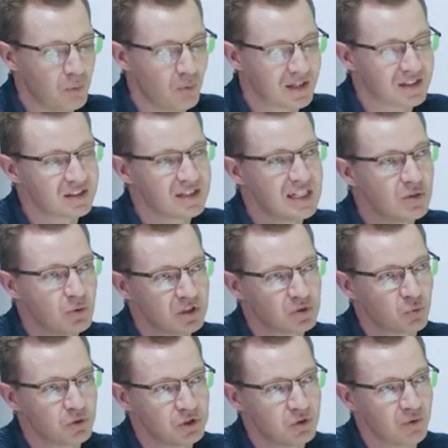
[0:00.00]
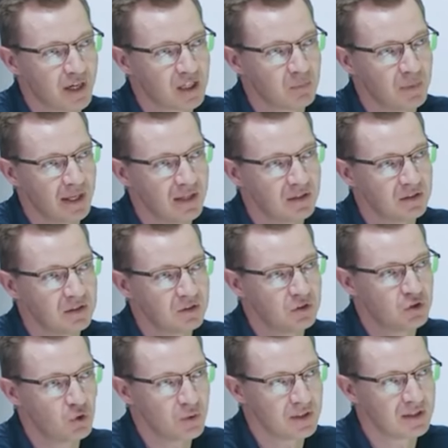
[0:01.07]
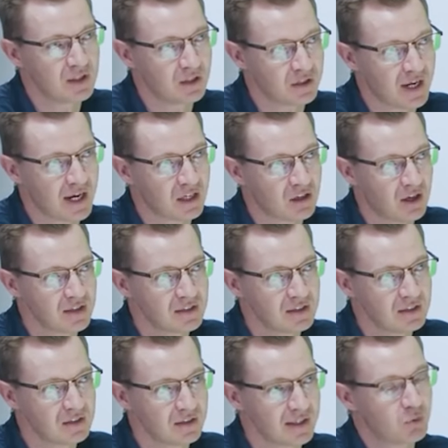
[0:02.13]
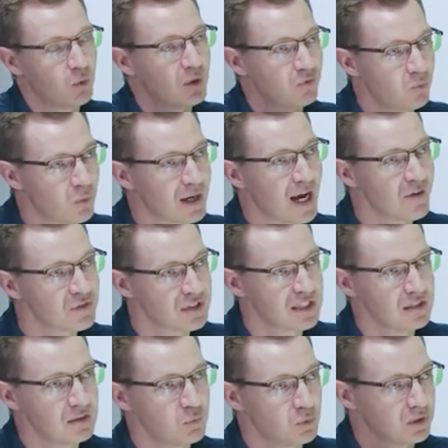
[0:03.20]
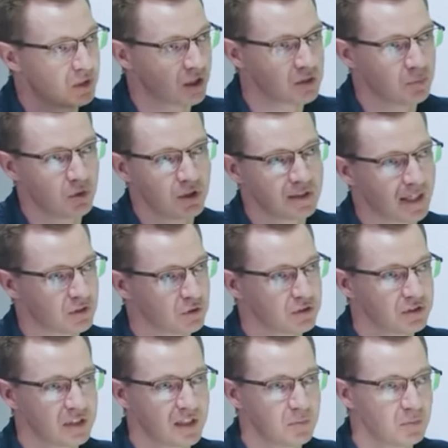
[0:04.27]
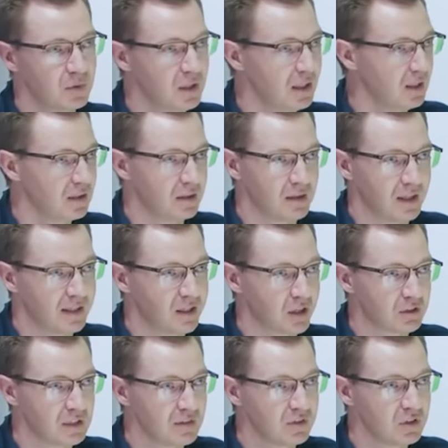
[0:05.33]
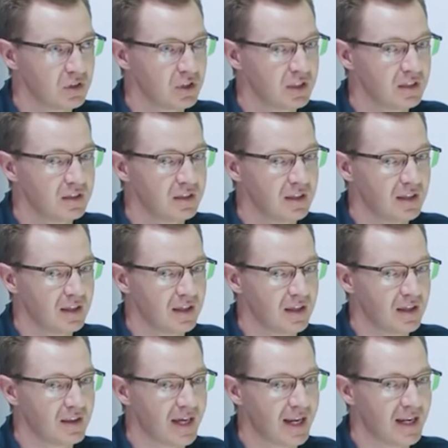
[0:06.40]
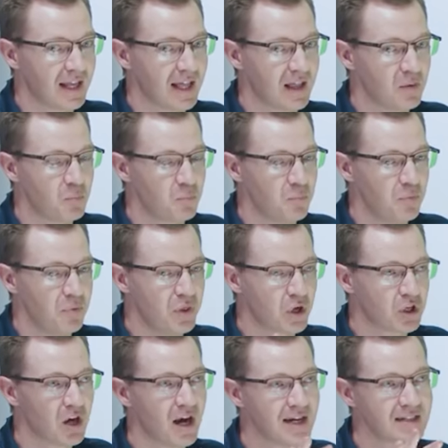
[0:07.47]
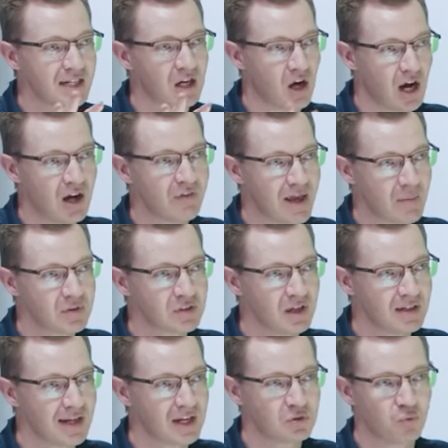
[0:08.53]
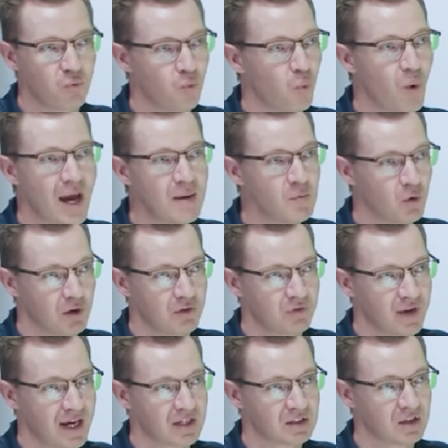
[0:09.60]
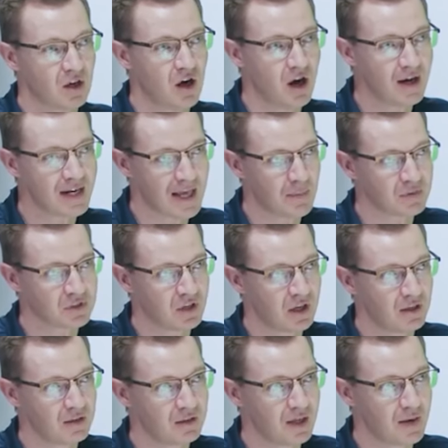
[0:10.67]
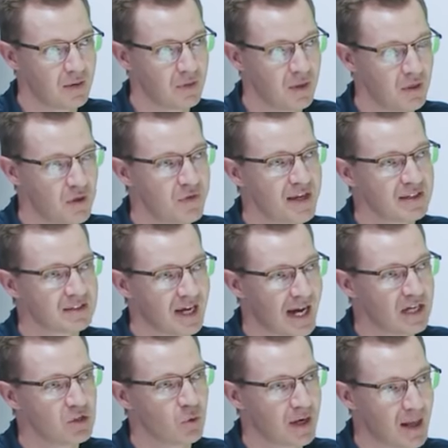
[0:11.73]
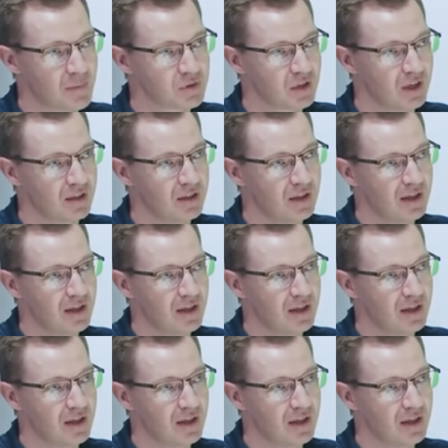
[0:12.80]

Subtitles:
In what sequence would you recommend doing the organic content? Like, what from what I've seen with Dr. Berg, Natural Slim, Dr. Living Good, that their content off Amazon has way more effect on Amazon than the things I do on Amazon.